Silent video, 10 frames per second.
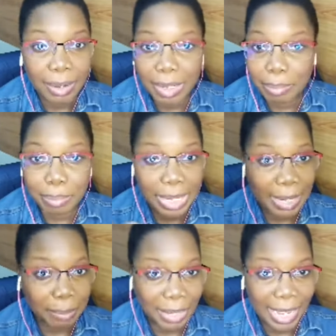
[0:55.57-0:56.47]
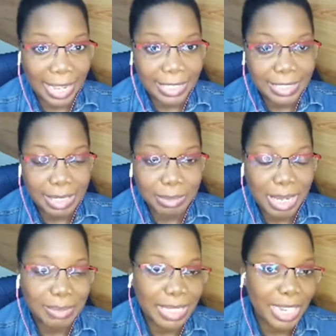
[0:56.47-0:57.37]
A big plan.
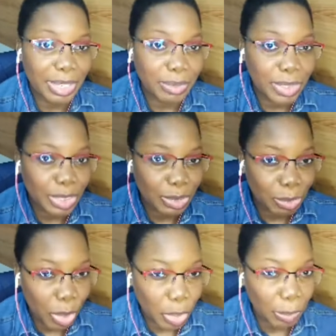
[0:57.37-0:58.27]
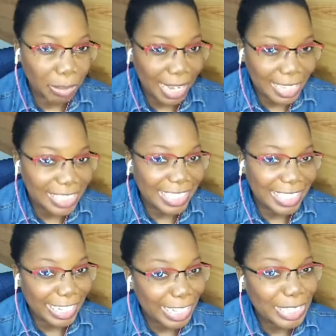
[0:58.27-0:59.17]
Sometimes I use smaller plans to
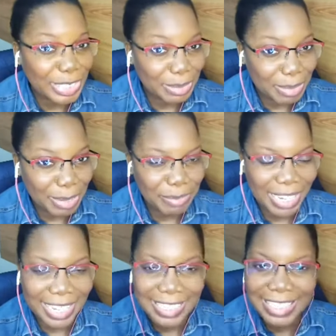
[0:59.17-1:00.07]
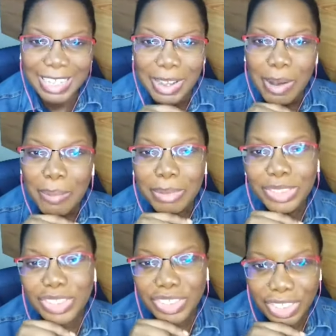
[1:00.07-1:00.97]
lead into the big plans, but
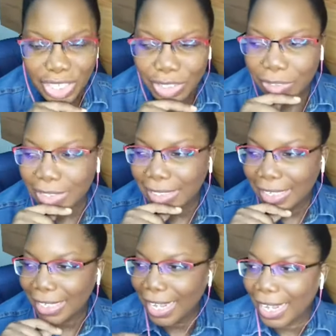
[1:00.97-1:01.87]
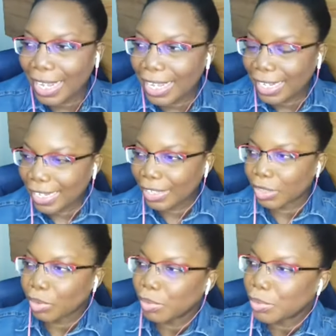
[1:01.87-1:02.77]
generally I
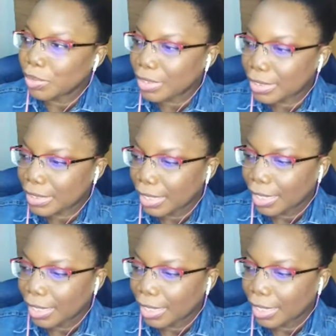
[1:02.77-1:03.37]
use